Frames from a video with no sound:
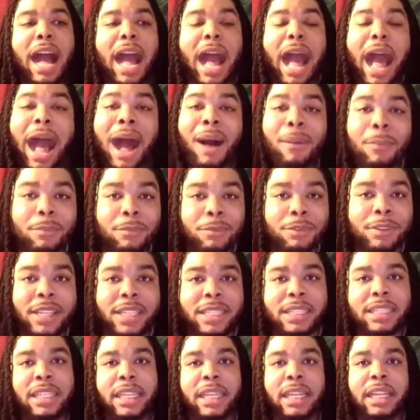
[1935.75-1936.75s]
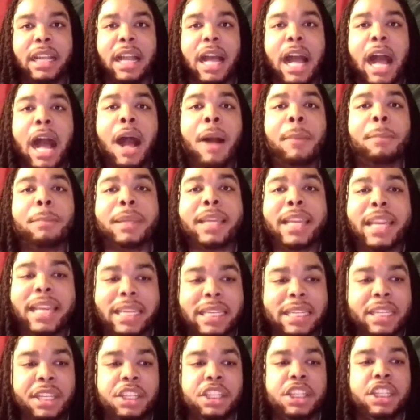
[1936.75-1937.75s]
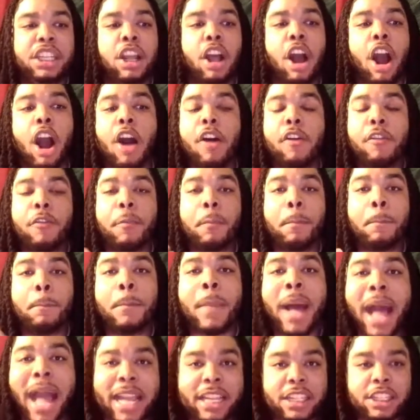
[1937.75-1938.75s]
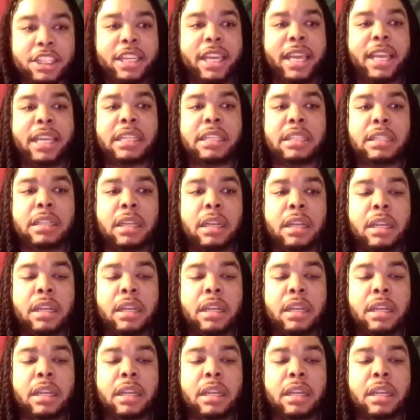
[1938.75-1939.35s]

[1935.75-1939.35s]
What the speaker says: I'm venting. I'm getting this shit off my chest.